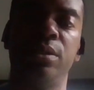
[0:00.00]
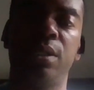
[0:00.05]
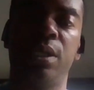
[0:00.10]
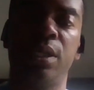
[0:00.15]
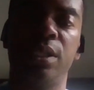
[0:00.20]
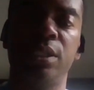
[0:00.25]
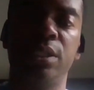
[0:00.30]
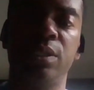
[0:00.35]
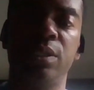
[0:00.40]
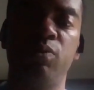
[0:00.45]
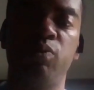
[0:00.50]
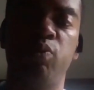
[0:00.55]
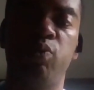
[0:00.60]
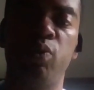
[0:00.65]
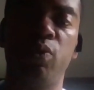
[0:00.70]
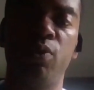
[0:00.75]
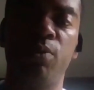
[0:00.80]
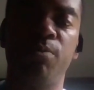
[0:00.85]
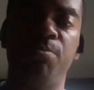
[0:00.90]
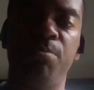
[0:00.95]
Thompson
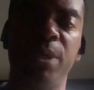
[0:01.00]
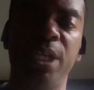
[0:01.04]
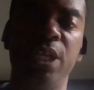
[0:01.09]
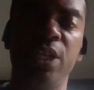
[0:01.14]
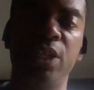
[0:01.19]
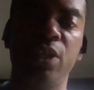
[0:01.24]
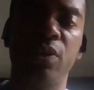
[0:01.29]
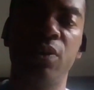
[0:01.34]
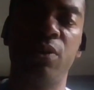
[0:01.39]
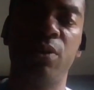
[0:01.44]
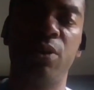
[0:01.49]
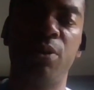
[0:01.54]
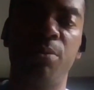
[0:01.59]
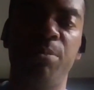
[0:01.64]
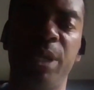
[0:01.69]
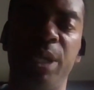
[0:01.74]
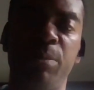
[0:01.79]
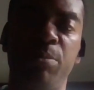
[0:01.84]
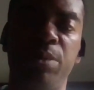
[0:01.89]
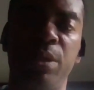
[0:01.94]
will be sure
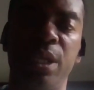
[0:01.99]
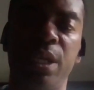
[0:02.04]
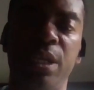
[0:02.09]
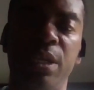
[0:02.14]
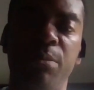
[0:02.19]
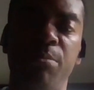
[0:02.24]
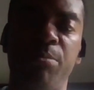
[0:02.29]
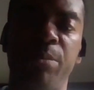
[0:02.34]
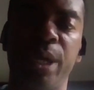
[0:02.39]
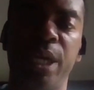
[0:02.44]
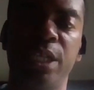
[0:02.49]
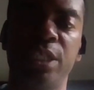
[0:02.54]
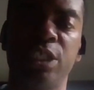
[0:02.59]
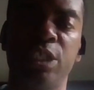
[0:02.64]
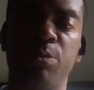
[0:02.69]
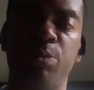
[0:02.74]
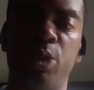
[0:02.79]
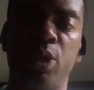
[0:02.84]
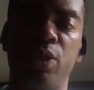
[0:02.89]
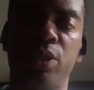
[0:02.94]
to be playing
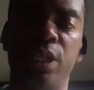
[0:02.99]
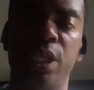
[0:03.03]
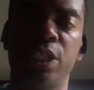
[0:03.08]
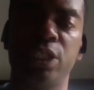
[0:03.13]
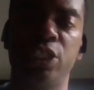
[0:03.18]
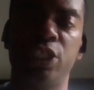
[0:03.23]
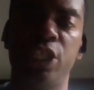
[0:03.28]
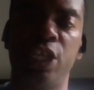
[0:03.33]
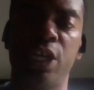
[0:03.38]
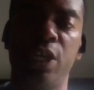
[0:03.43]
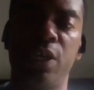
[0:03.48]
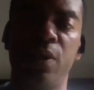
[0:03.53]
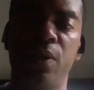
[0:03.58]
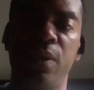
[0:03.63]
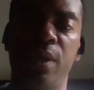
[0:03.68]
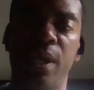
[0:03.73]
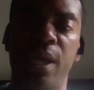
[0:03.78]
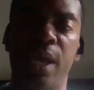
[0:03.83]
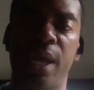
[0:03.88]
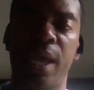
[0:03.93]
basketball next year
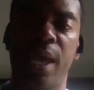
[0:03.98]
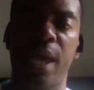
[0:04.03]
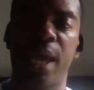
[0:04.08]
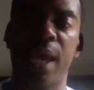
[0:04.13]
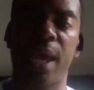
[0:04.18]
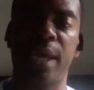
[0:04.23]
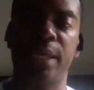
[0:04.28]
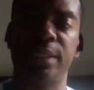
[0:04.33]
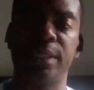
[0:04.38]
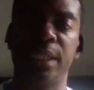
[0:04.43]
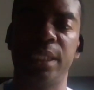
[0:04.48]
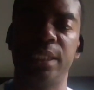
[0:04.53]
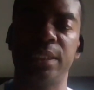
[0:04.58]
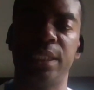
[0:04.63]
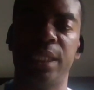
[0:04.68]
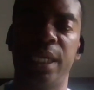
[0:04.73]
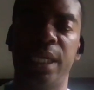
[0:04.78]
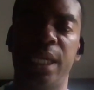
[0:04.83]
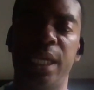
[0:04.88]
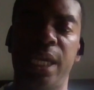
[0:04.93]
as he,
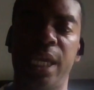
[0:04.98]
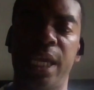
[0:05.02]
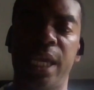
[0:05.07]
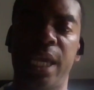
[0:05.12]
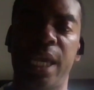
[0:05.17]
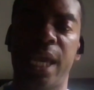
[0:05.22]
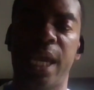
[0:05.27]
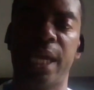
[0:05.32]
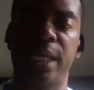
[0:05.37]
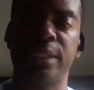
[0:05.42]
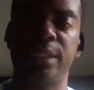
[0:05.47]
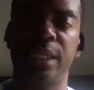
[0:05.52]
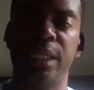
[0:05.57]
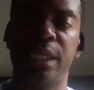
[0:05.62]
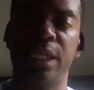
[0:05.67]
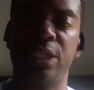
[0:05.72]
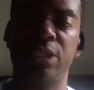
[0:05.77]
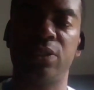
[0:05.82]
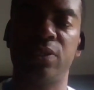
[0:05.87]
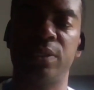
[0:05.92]
as
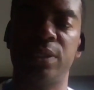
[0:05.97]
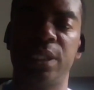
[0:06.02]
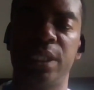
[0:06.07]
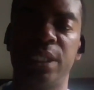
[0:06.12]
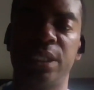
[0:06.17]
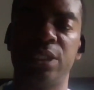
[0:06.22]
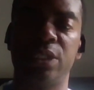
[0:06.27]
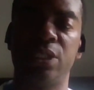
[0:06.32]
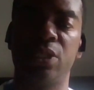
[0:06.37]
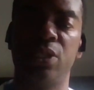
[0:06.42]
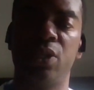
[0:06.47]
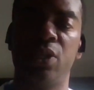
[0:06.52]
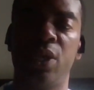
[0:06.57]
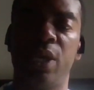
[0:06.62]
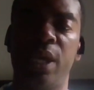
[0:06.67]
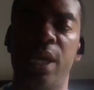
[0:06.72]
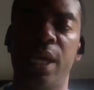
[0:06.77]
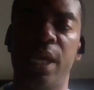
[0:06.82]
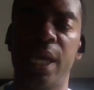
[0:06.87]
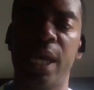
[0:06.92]
he enters his
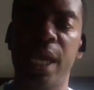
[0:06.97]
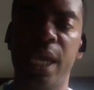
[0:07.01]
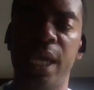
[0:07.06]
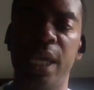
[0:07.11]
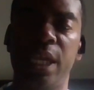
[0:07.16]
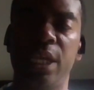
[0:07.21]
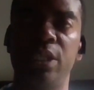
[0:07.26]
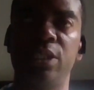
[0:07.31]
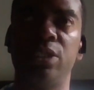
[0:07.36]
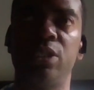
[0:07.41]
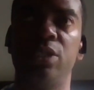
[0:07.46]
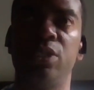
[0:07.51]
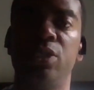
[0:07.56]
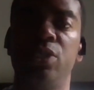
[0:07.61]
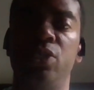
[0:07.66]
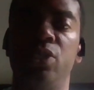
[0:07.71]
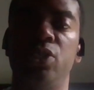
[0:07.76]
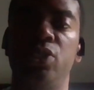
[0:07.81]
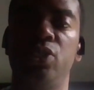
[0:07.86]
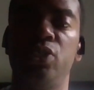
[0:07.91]
age
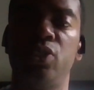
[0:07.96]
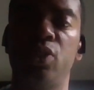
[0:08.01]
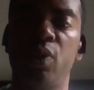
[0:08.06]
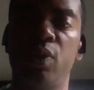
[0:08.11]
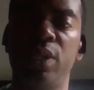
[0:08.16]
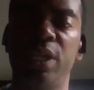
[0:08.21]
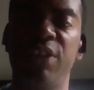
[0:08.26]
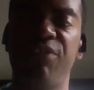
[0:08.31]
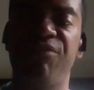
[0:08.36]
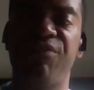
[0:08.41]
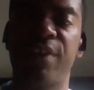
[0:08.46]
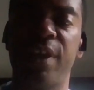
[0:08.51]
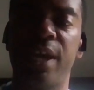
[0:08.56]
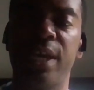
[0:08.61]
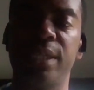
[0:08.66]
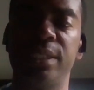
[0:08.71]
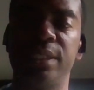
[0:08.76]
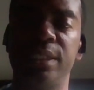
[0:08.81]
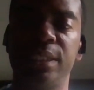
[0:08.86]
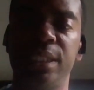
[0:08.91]

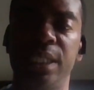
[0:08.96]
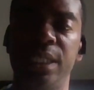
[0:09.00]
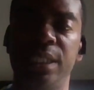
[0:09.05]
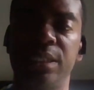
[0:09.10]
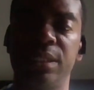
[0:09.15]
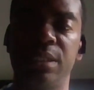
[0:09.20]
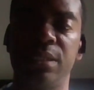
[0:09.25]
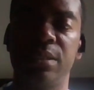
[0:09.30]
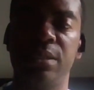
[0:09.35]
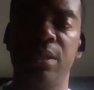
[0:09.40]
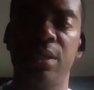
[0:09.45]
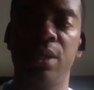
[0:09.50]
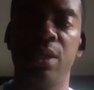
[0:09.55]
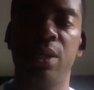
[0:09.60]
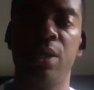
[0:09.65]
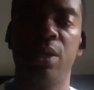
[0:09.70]
35 season.